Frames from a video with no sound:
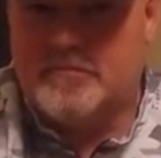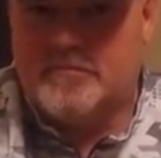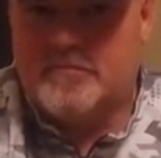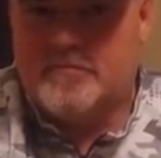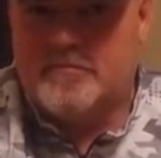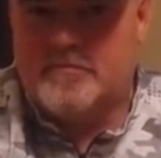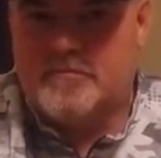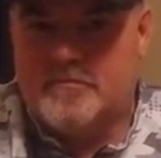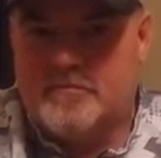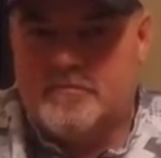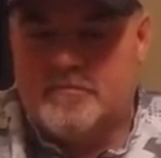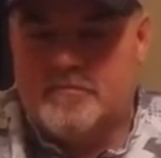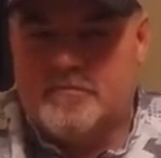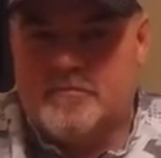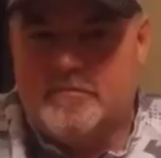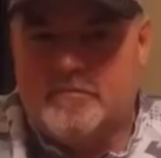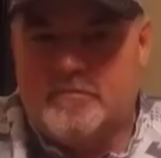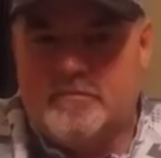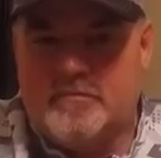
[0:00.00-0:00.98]

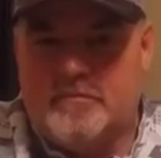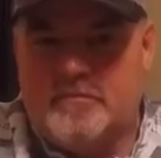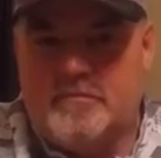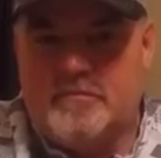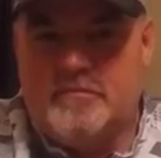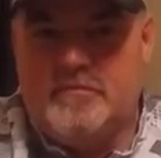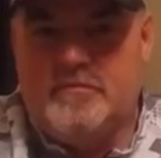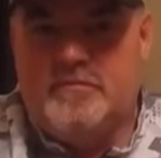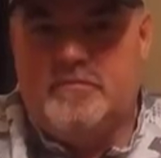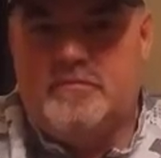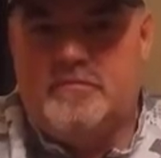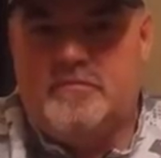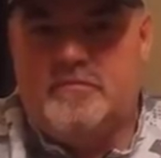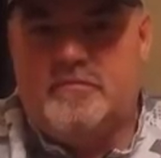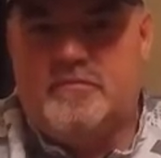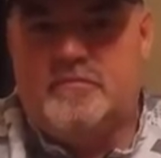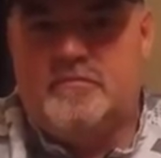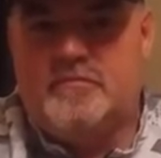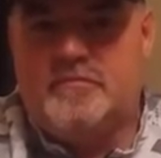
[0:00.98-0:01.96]

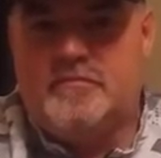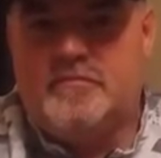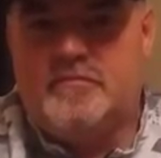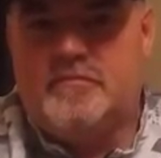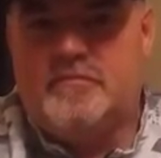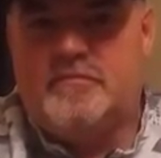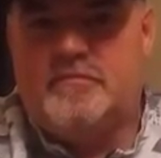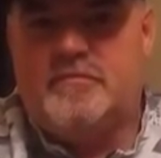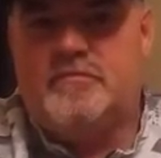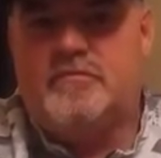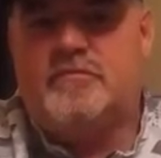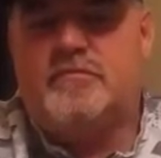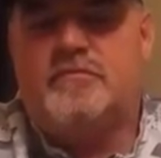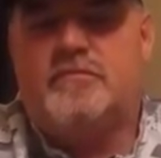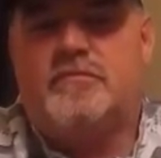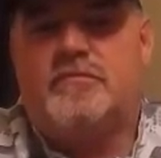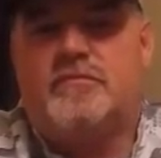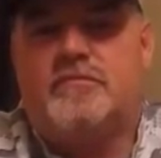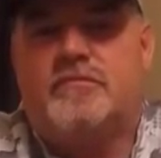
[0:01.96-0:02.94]

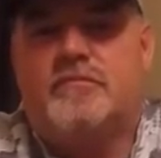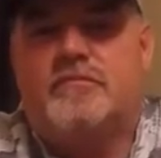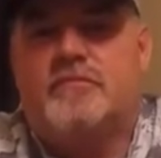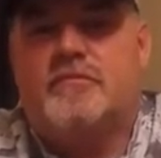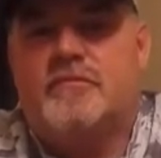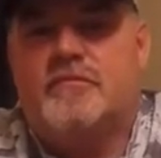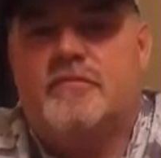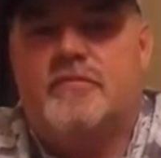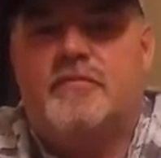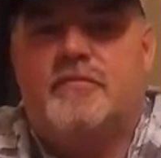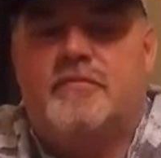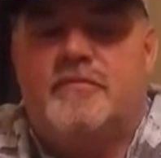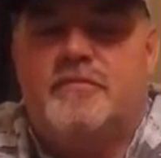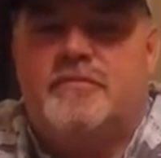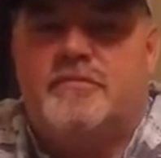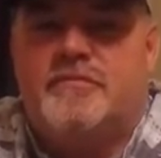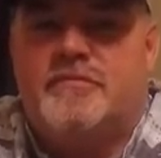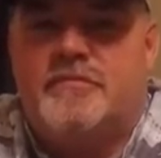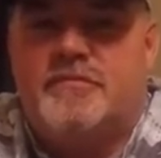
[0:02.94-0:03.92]

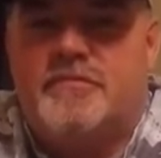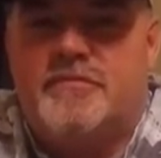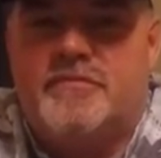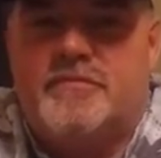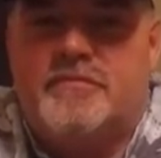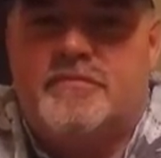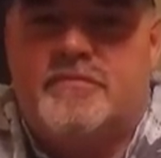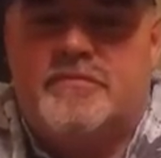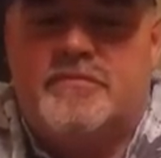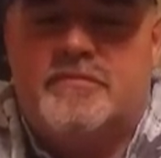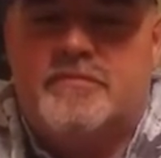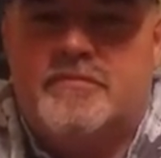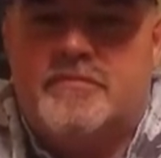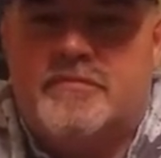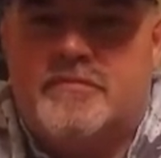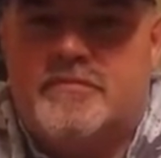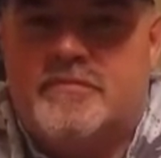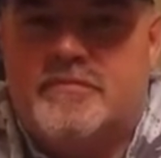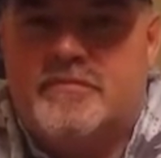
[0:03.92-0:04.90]

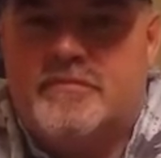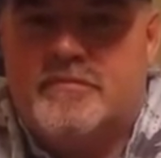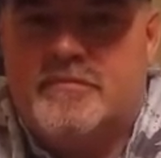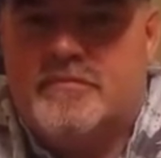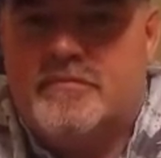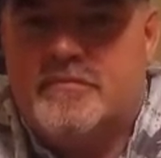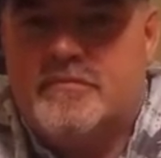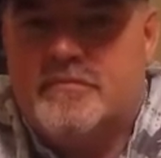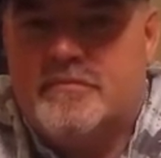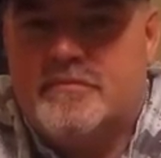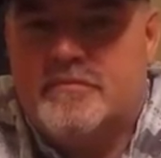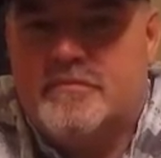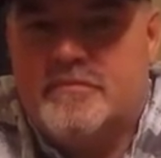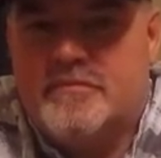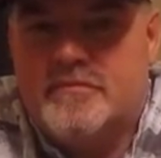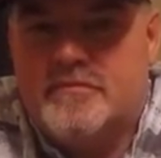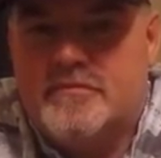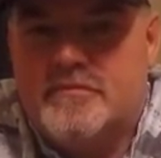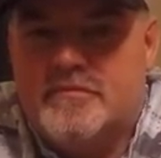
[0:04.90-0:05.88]

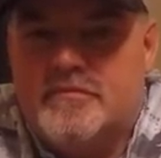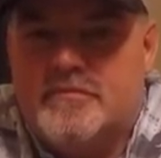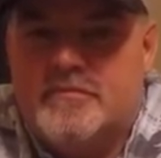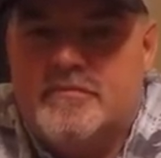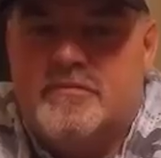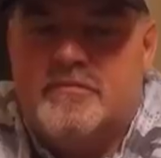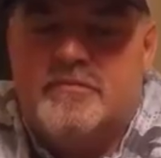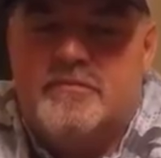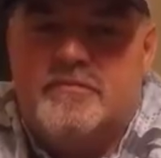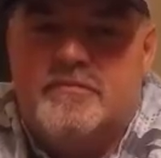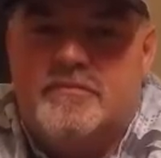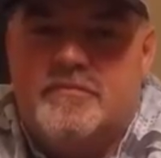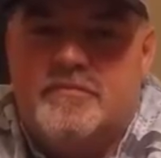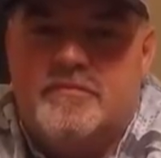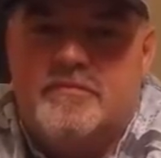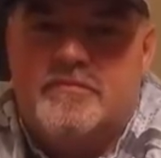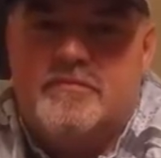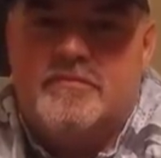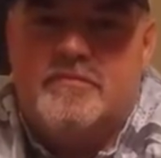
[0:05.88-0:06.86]

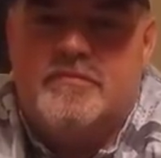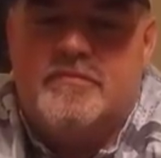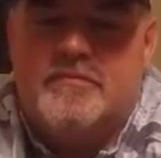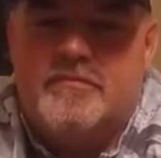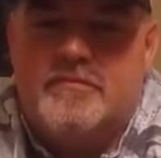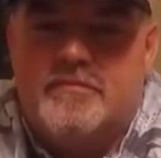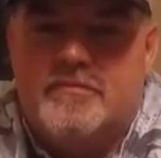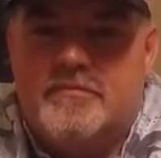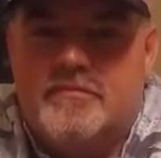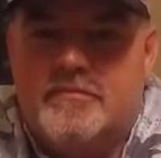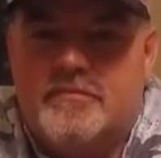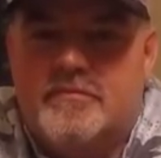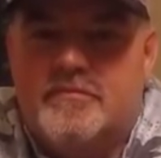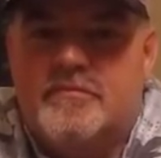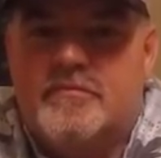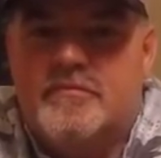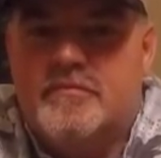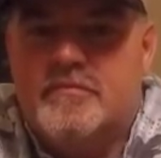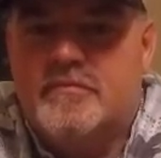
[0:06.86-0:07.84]

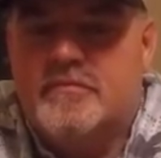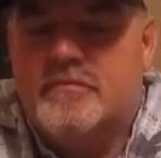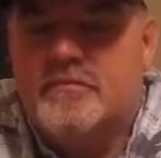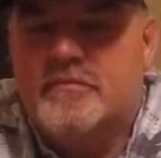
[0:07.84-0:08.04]
The person shown says nothing.